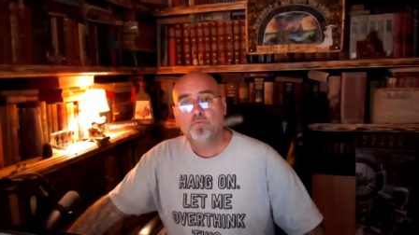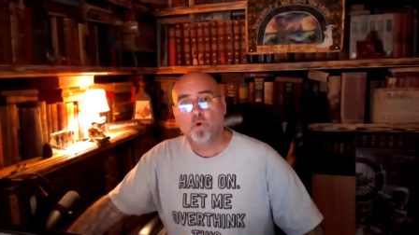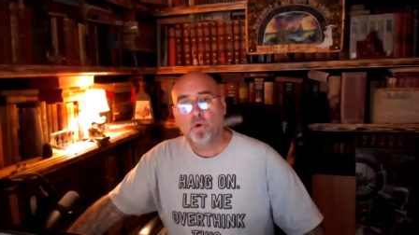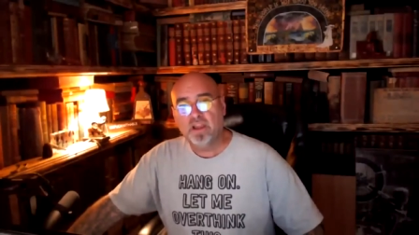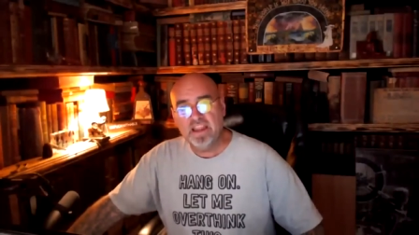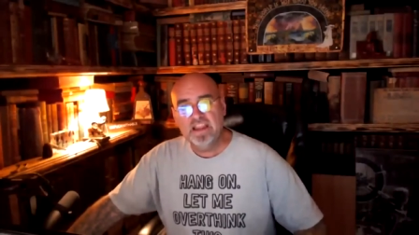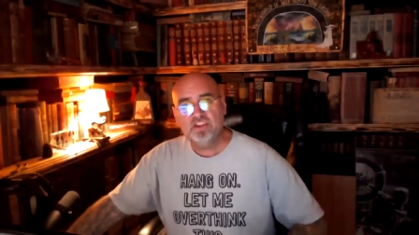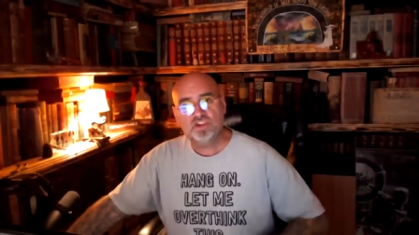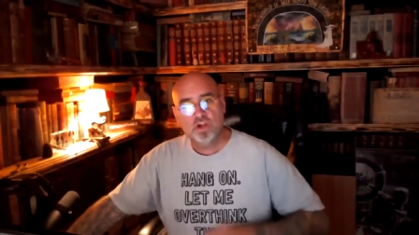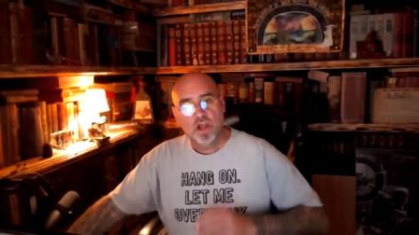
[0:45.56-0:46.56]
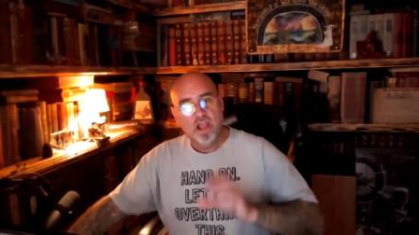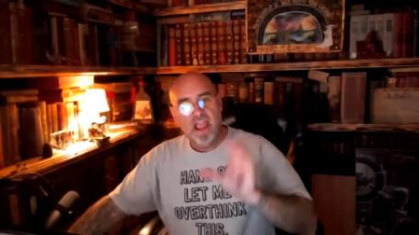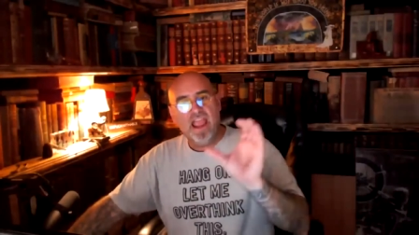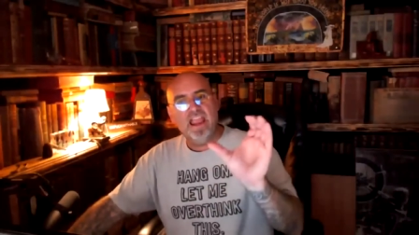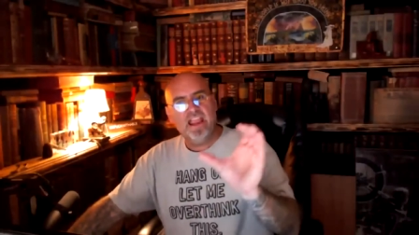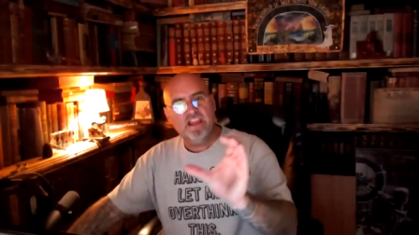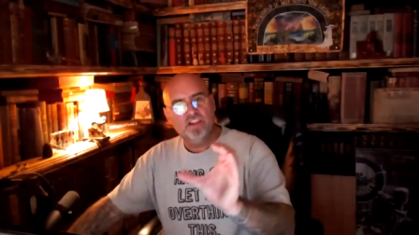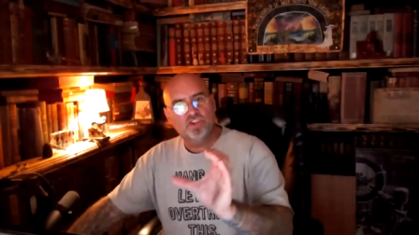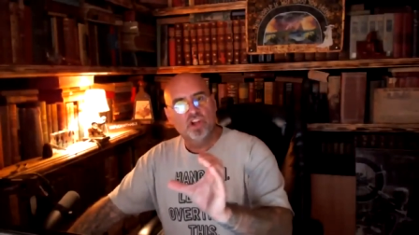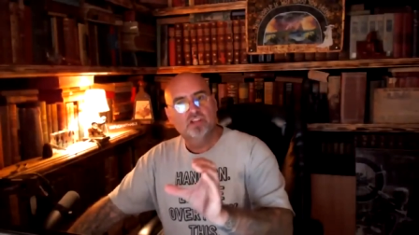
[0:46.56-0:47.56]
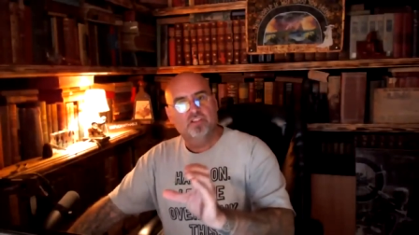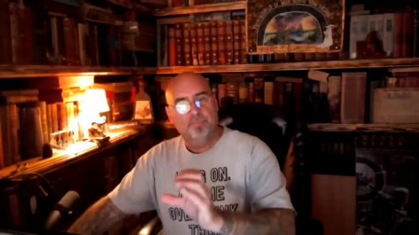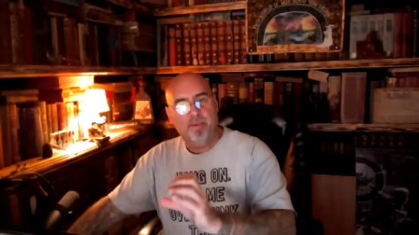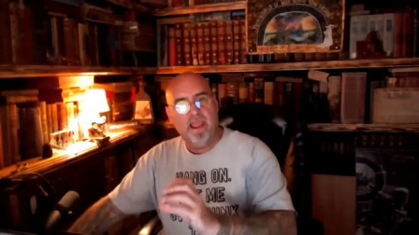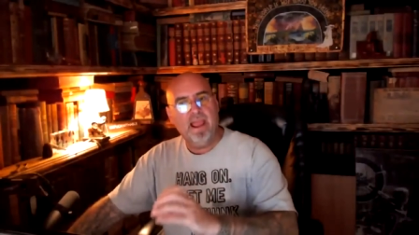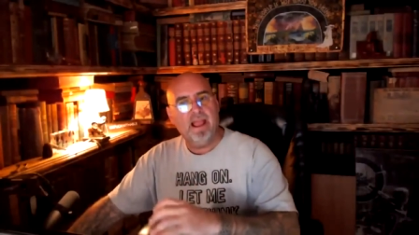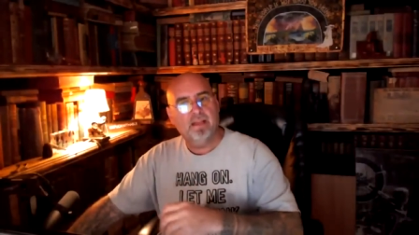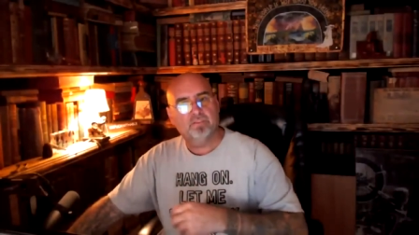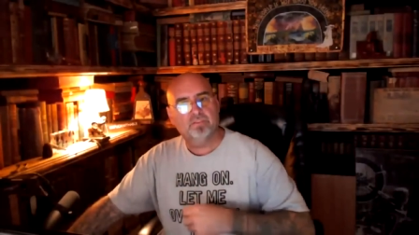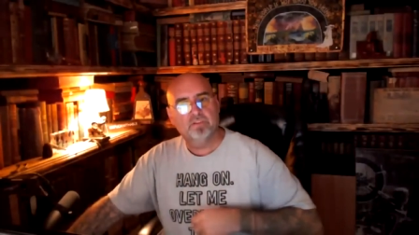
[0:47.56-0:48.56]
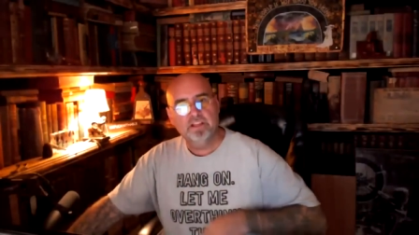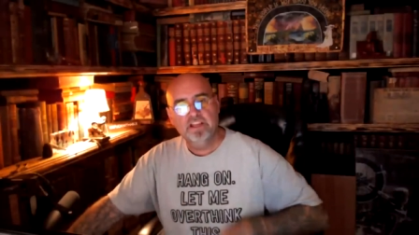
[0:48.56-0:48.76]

for each age to pass